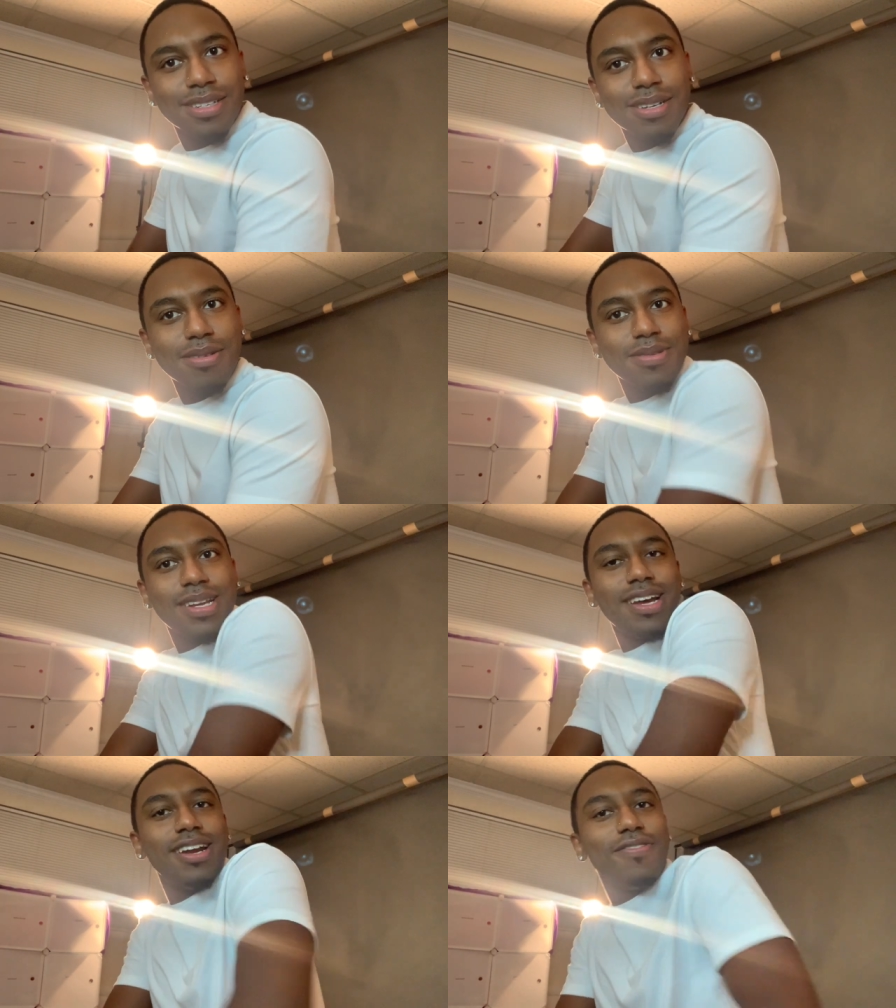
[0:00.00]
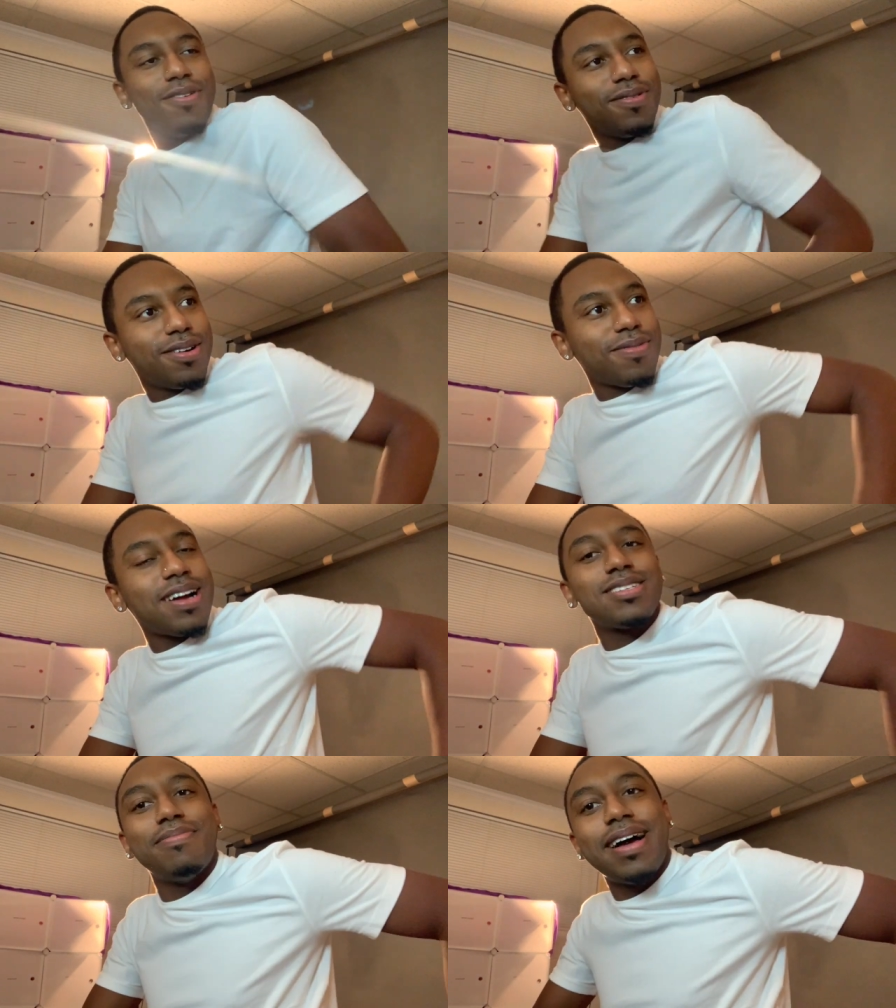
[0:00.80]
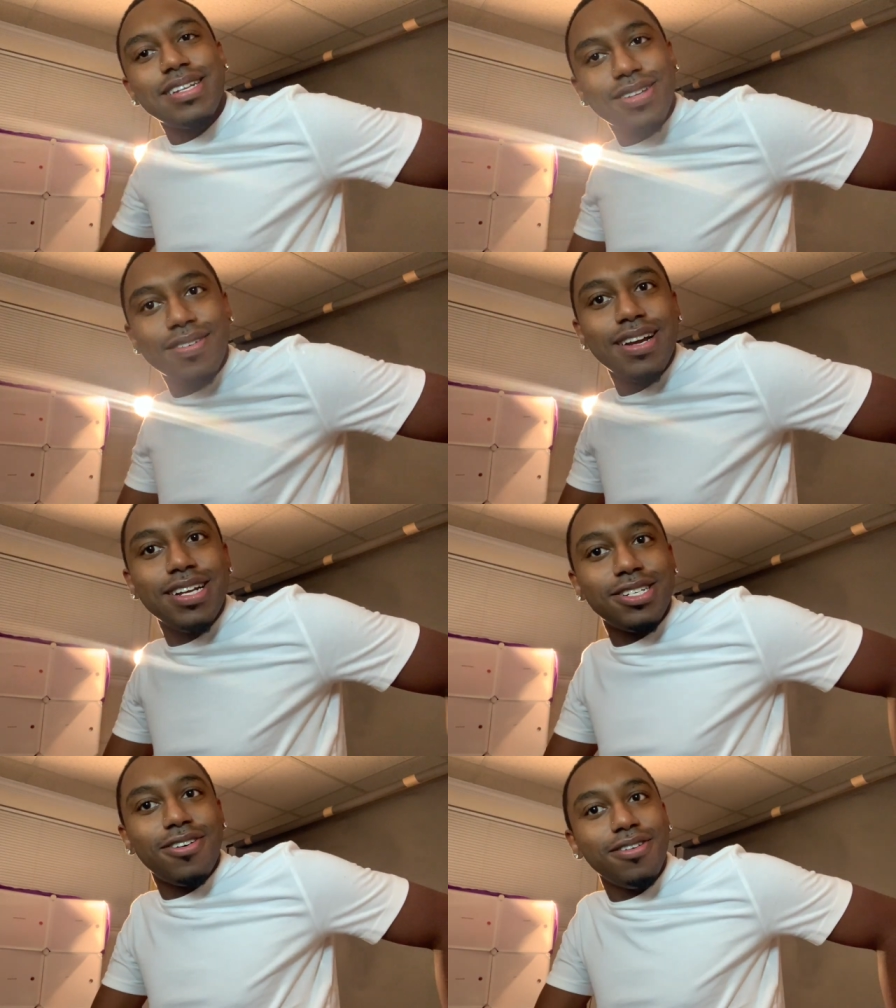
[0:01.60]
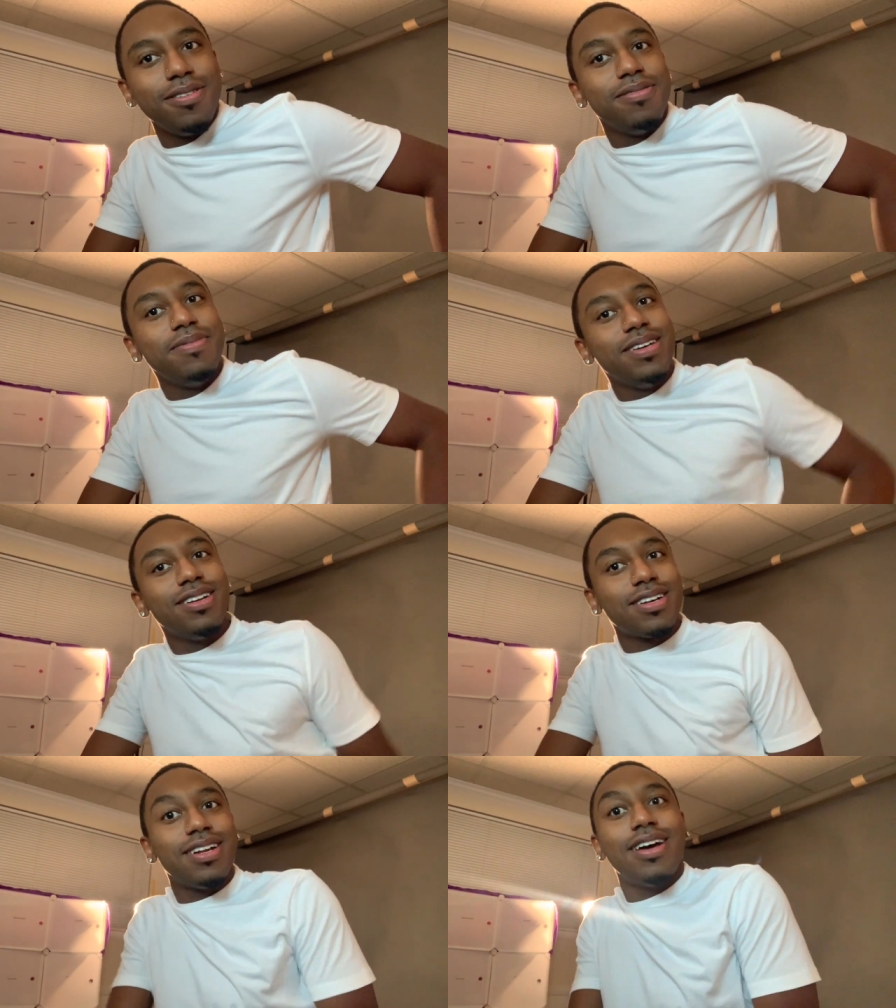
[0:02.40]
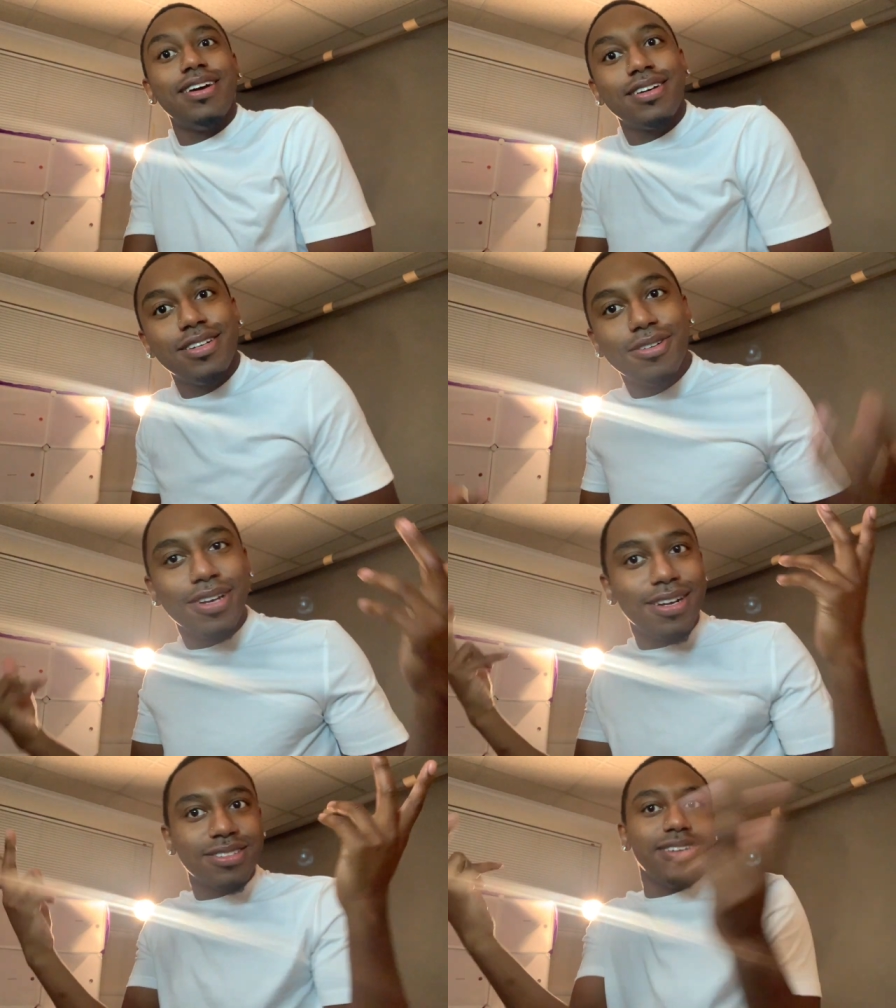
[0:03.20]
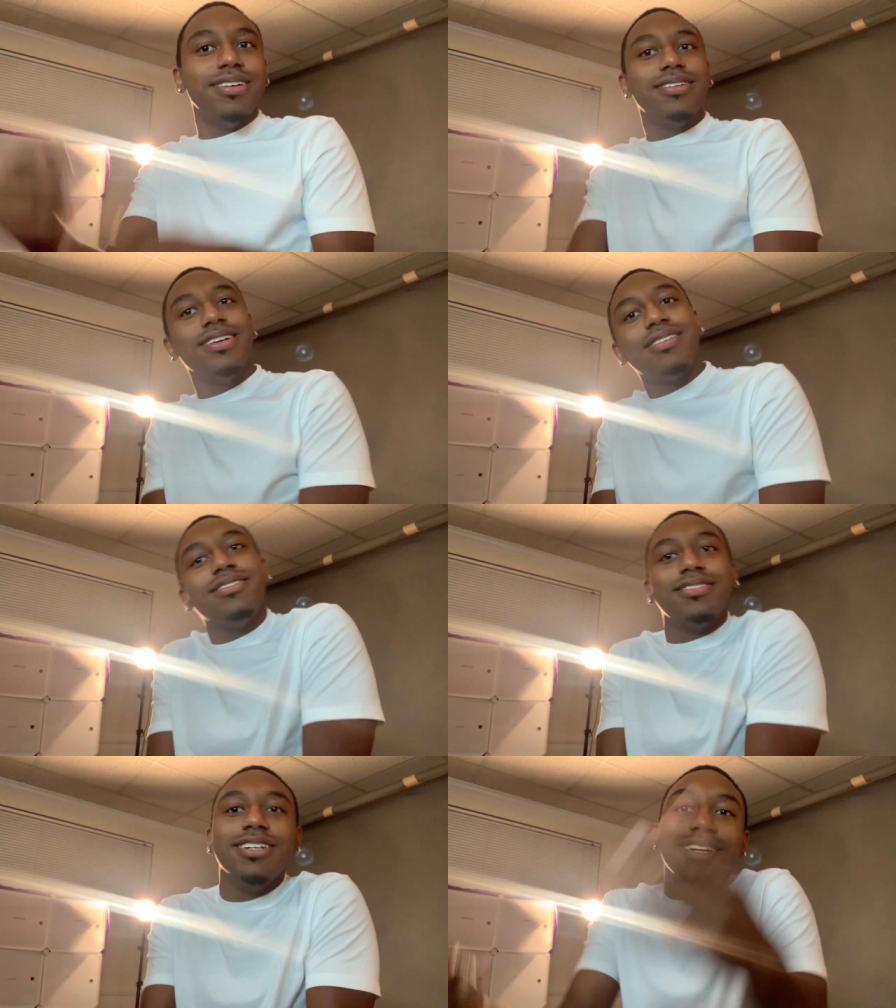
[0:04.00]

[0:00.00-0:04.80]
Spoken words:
You know what I'm saying? If you were to rock some ice on that joint, you can be looking like, you know, Young Thug, nigga, Young